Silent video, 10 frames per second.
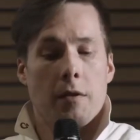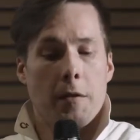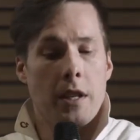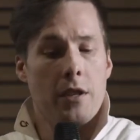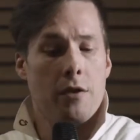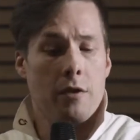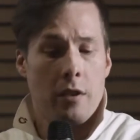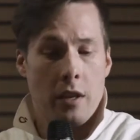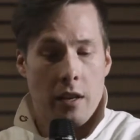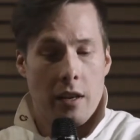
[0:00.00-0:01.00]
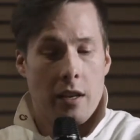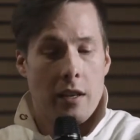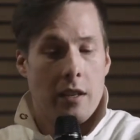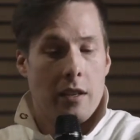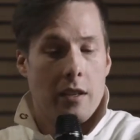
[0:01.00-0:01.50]
feature
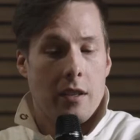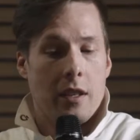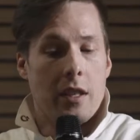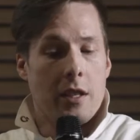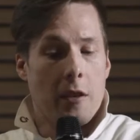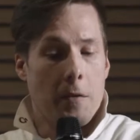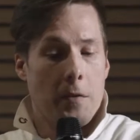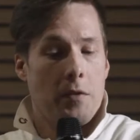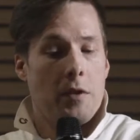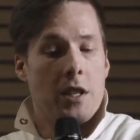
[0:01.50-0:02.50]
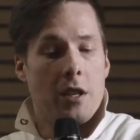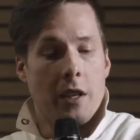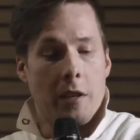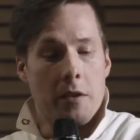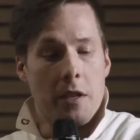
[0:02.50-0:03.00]
instead of
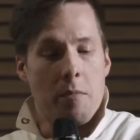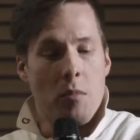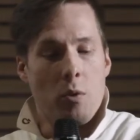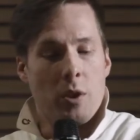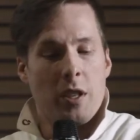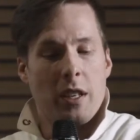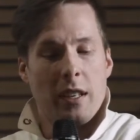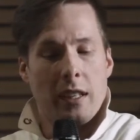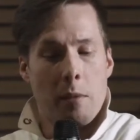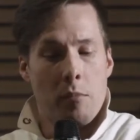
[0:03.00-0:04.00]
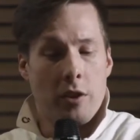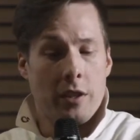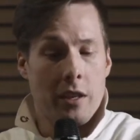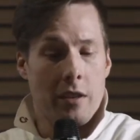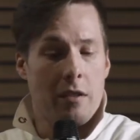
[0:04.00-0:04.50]
designing the most
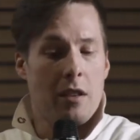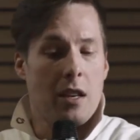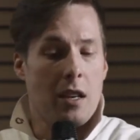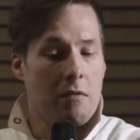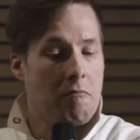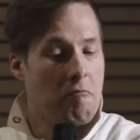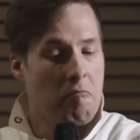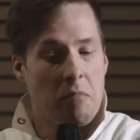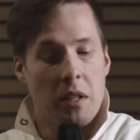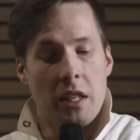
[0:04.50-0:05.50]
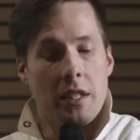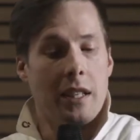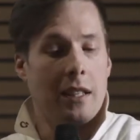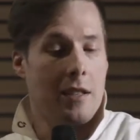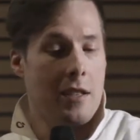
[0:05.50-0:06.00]
elaborate and
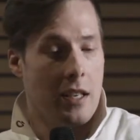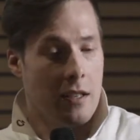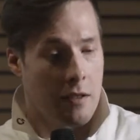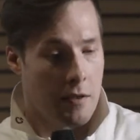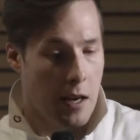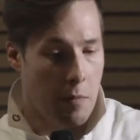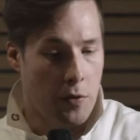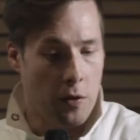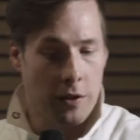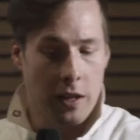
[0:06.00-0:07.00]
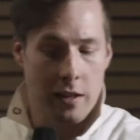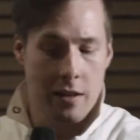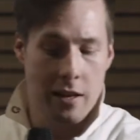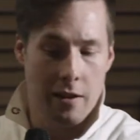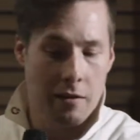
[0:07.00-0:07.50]
detailed thing up front and
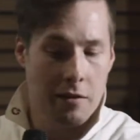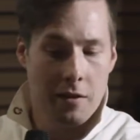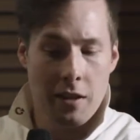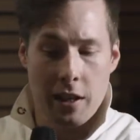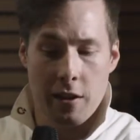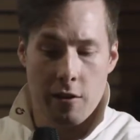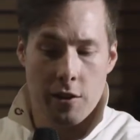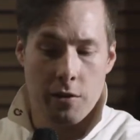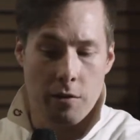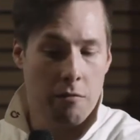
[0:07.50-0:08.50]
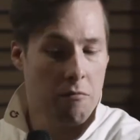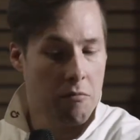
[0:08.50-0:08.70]
then take years to